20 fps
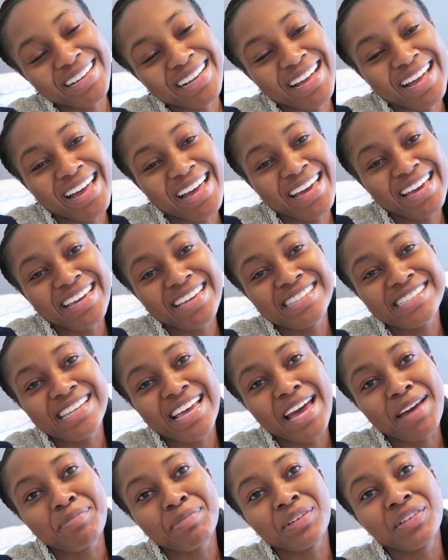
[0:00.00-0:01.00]
guys.
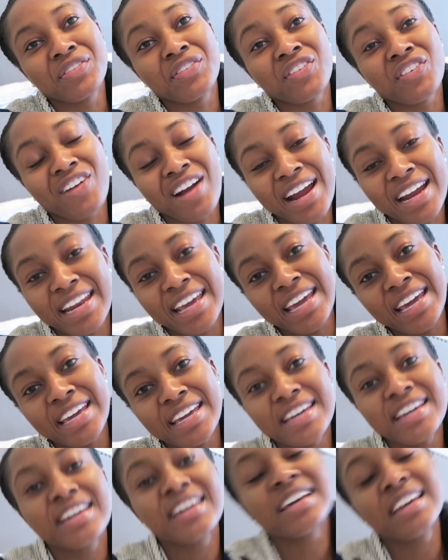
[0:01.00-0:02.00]
Happy Friday.